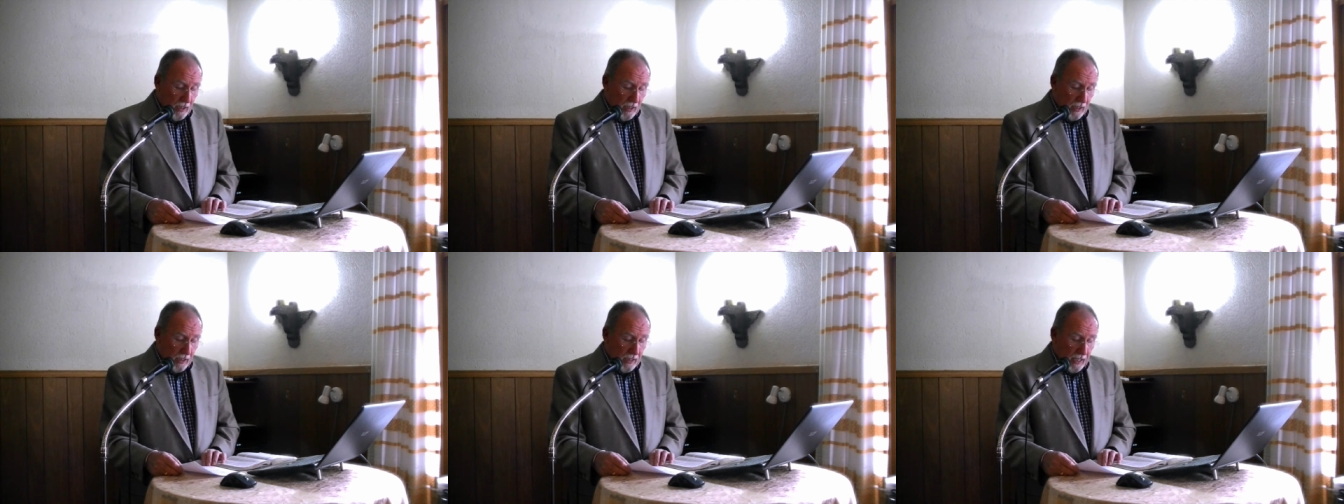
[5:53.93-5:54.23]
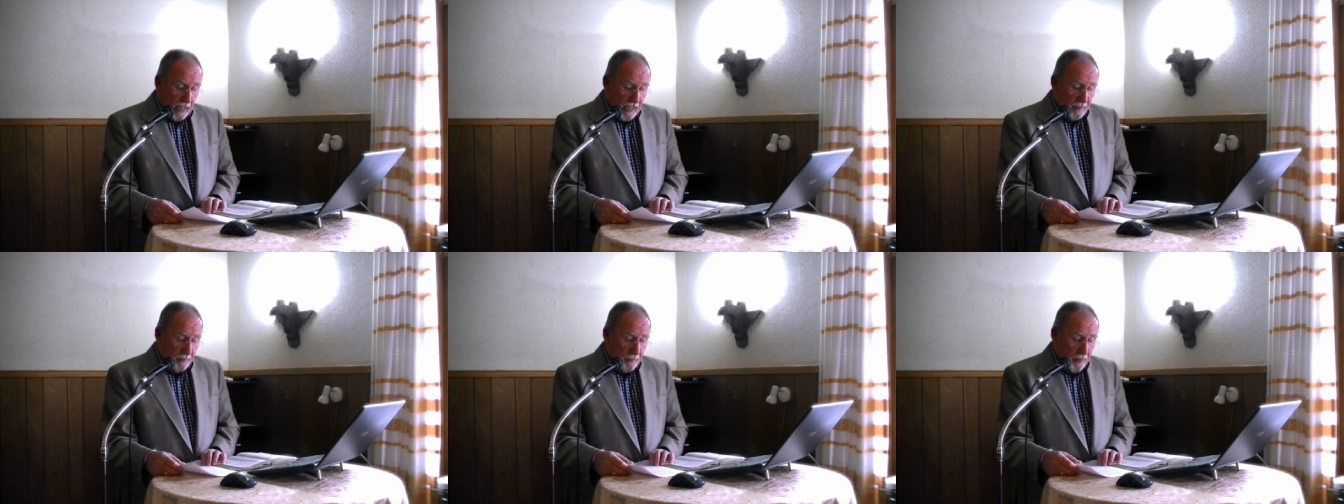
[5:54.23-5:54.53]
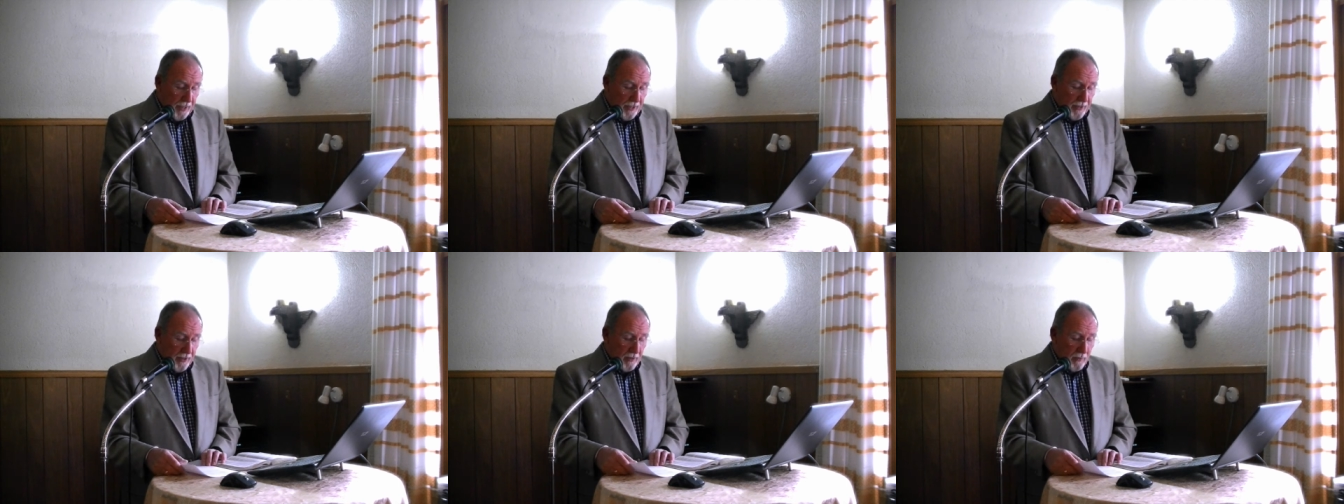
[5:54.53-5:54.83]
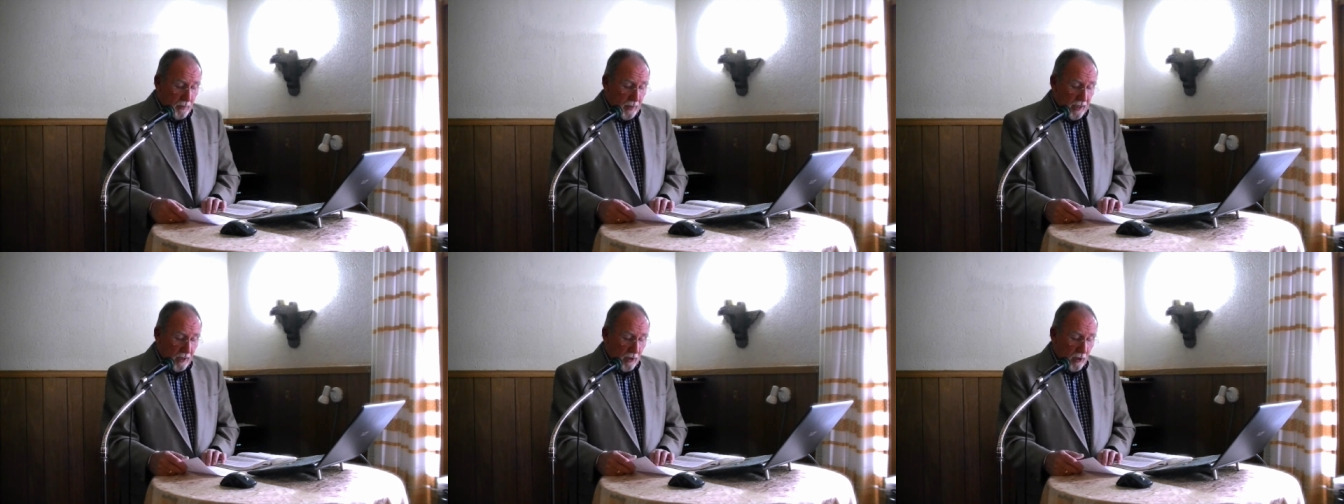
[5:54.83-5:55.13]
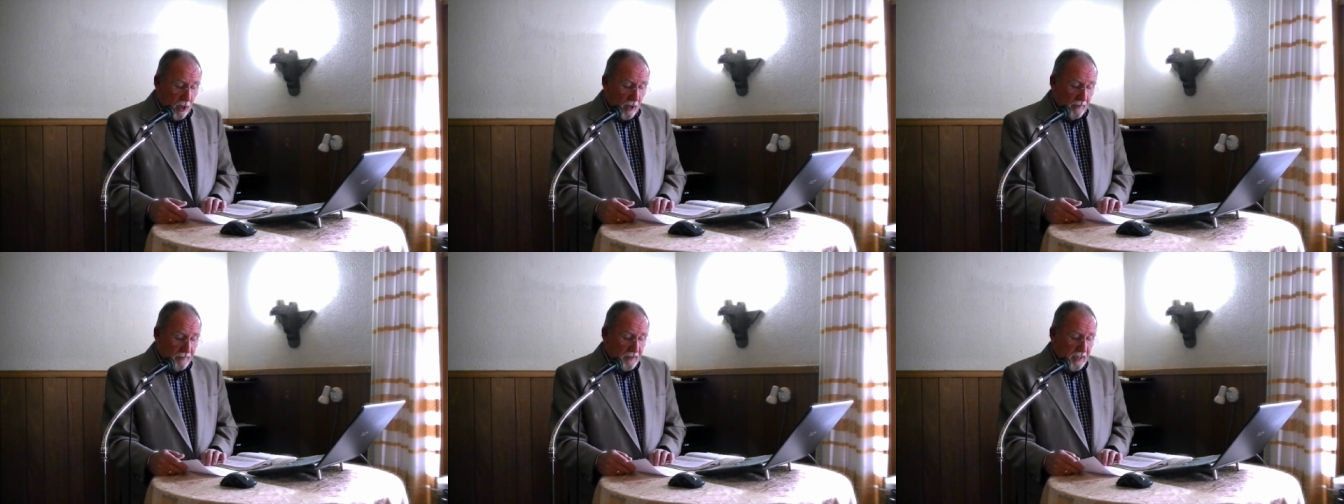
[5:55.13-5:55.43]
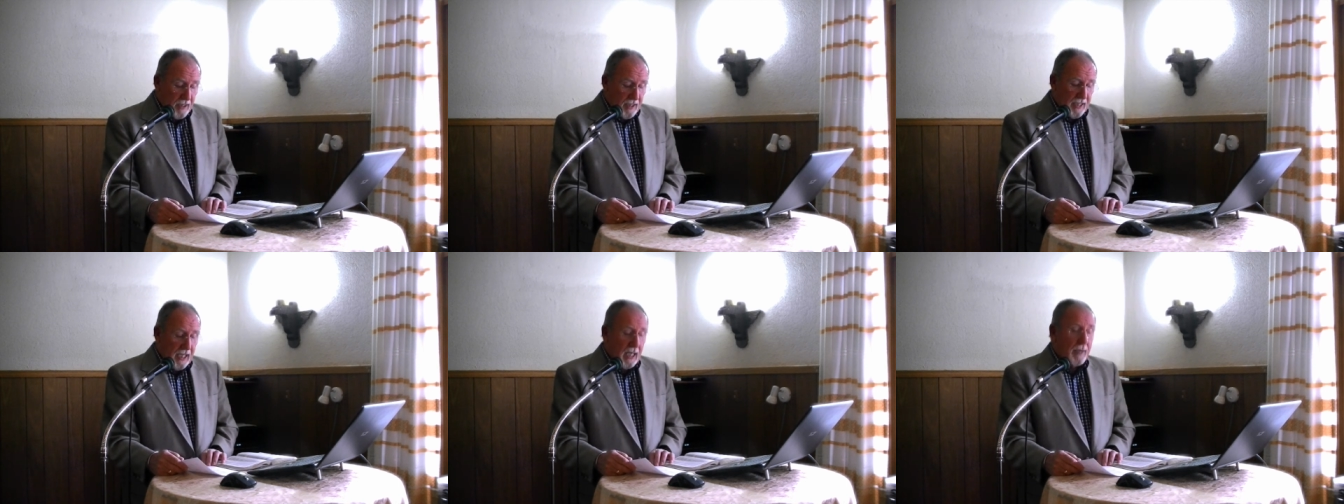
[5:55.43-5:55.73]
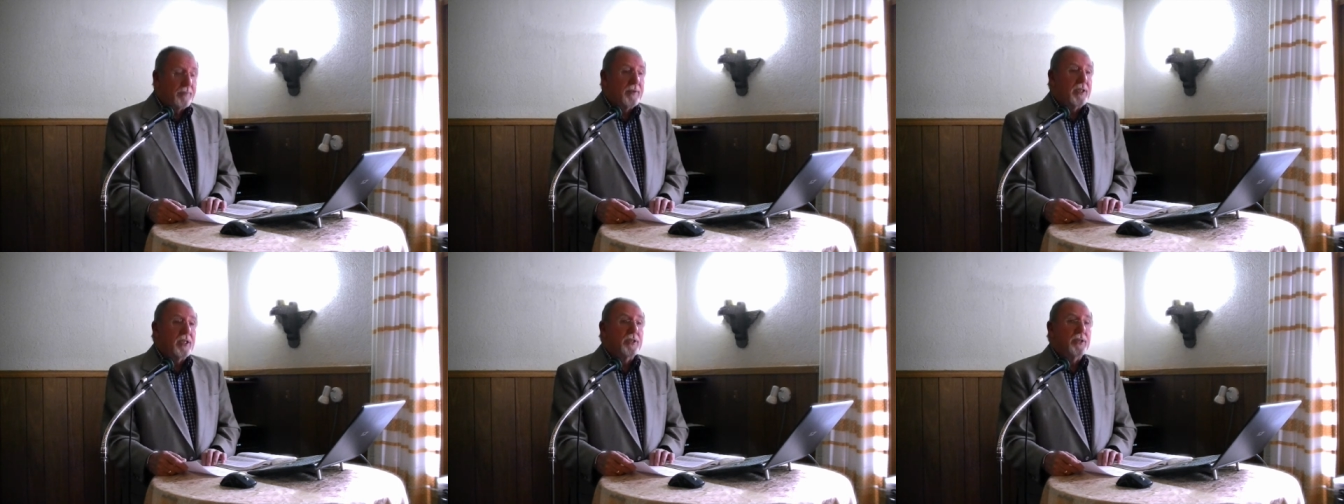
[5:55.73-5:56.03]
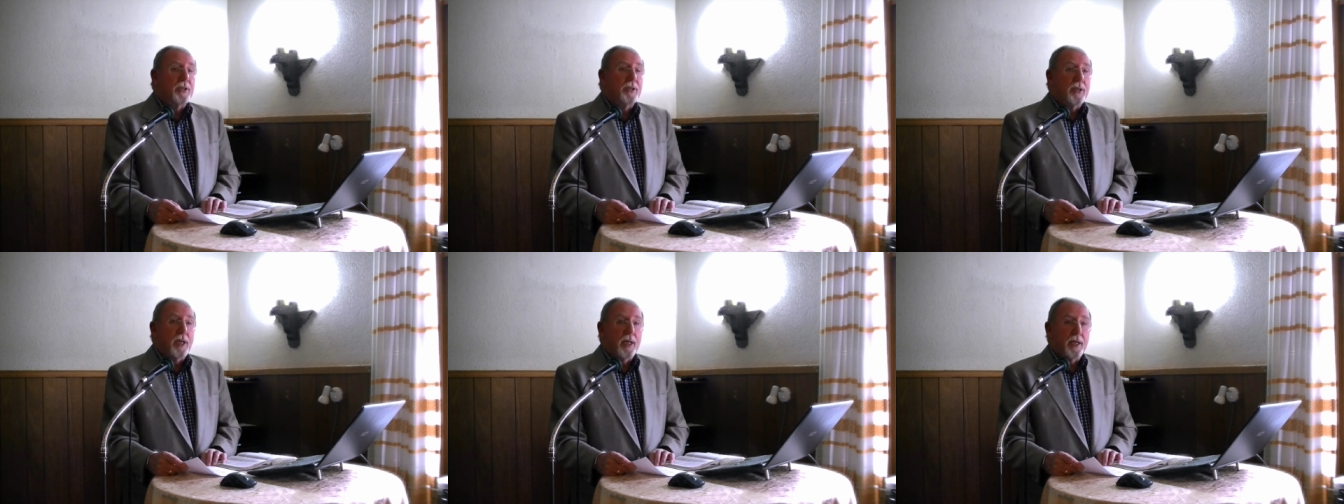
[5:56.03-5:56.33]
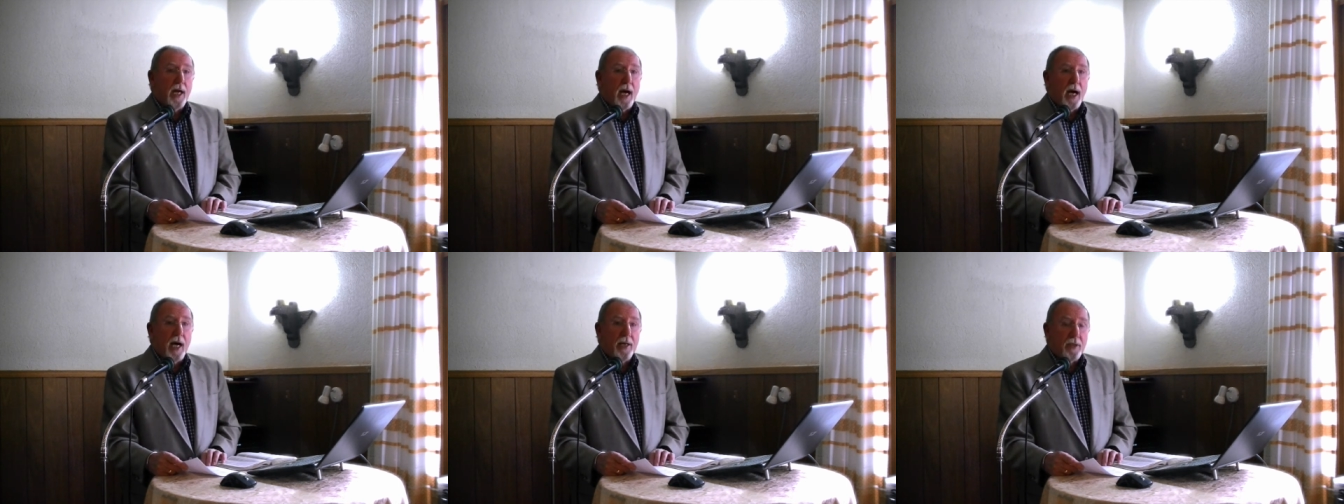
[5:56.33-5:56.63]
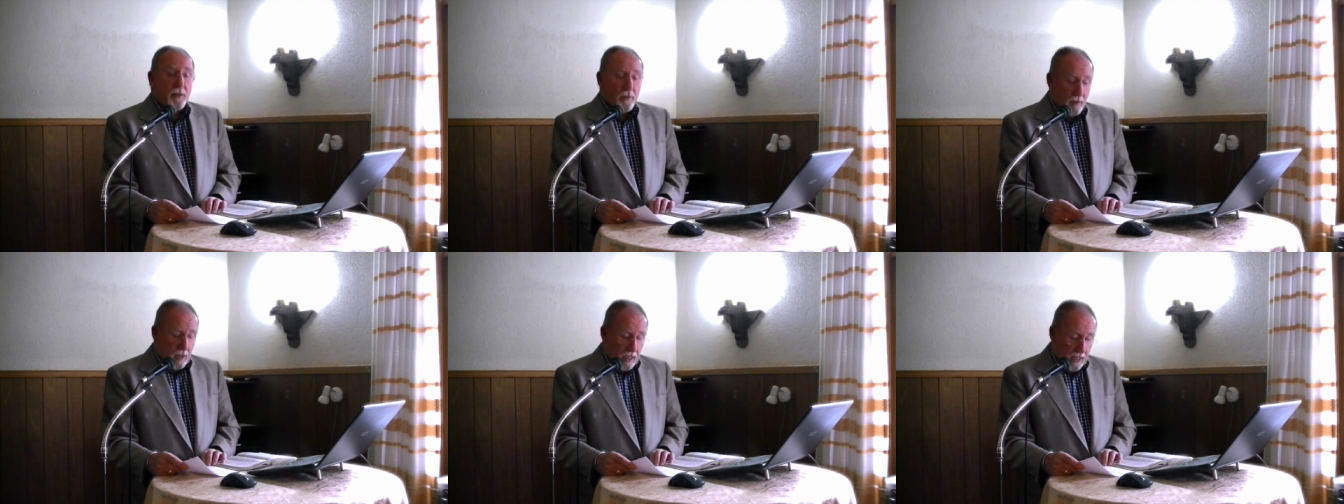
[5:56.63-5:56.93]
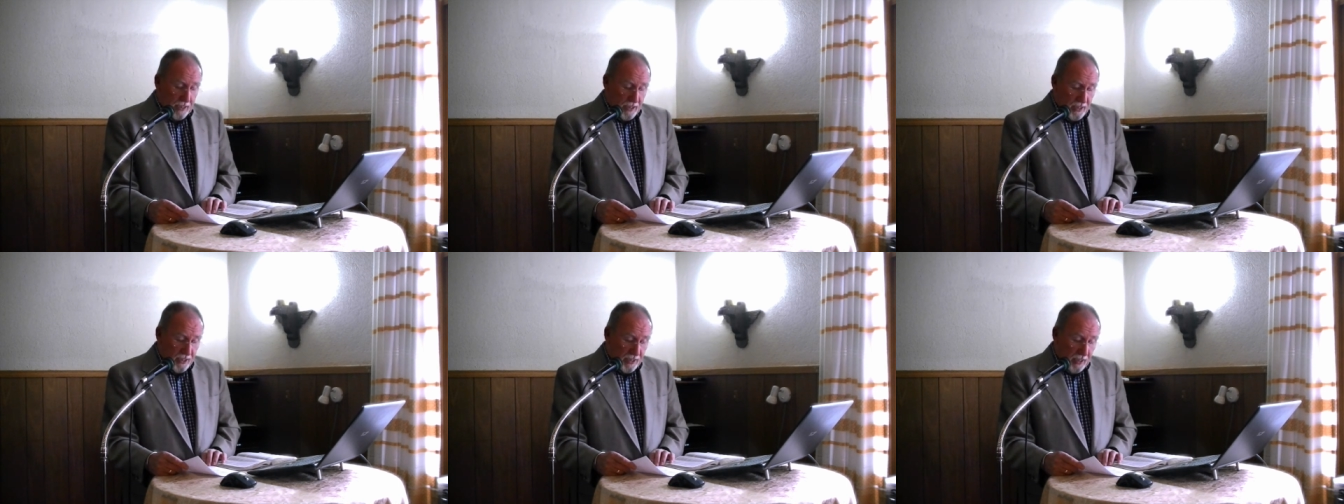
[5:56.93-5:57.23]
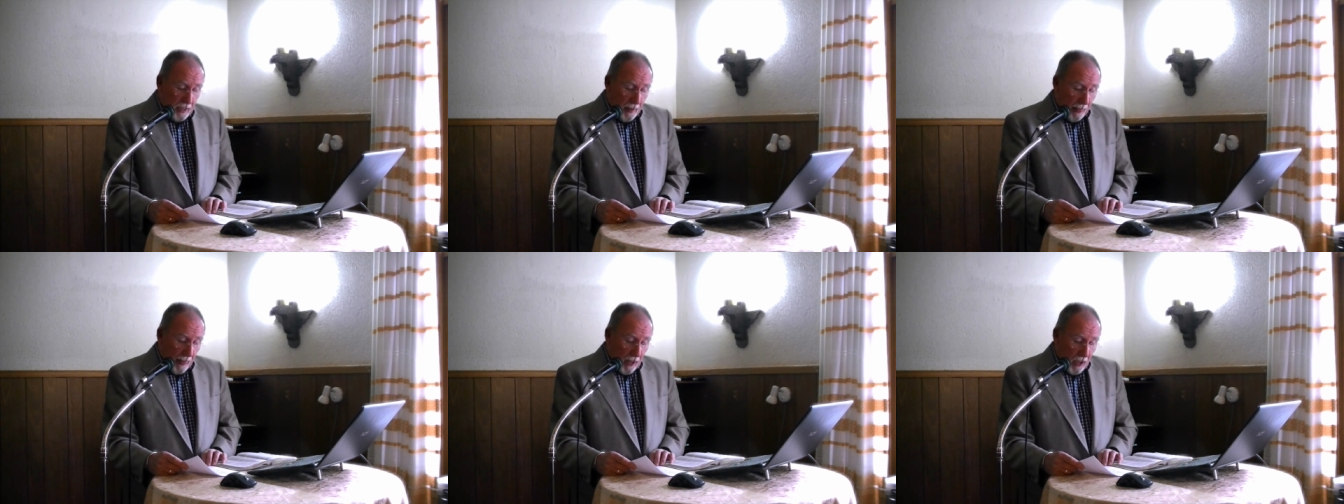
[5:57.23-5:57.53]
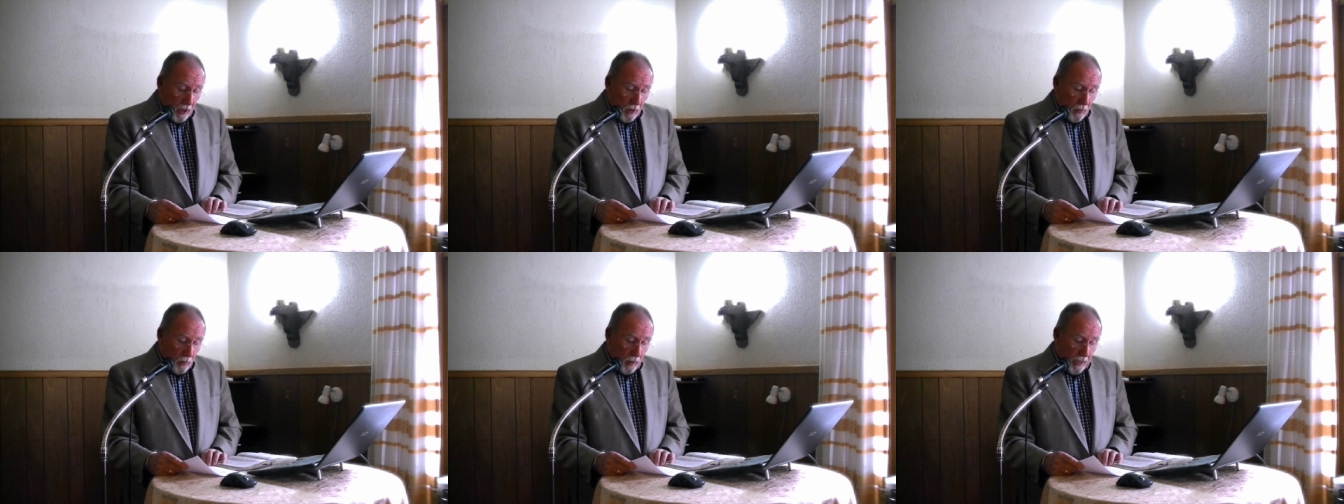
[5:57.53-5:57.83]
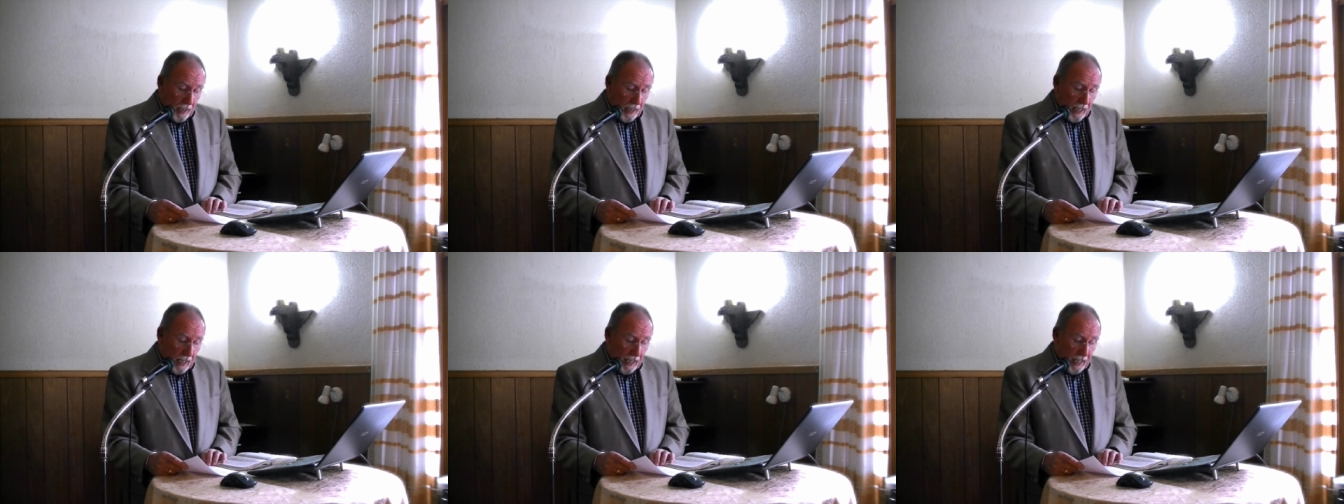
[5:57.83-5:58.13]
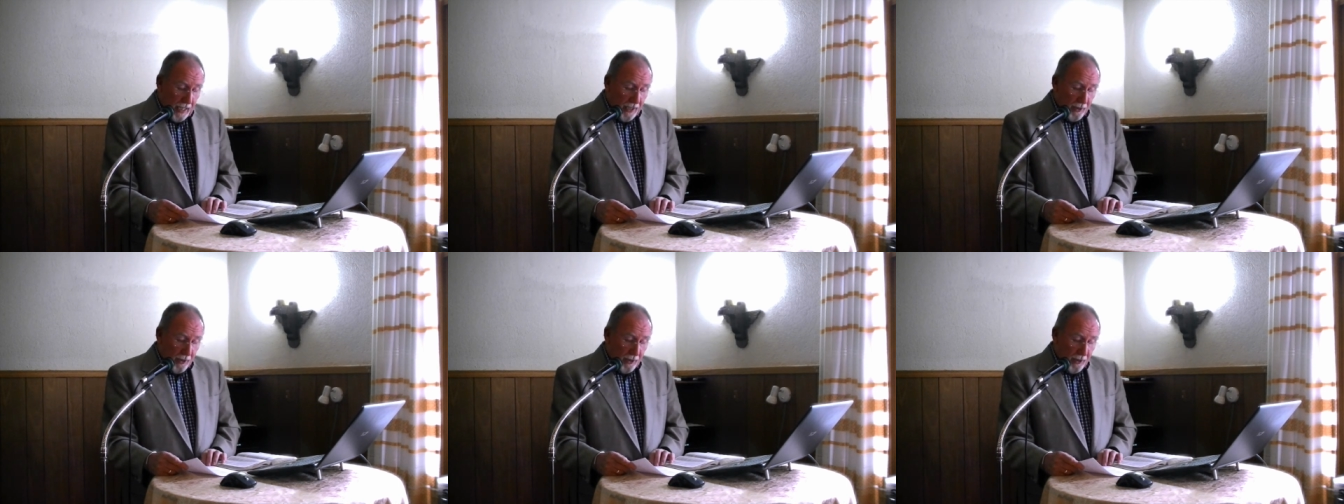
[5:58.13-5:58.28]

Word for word: And like Peter, we are often tempted to deny Christ when,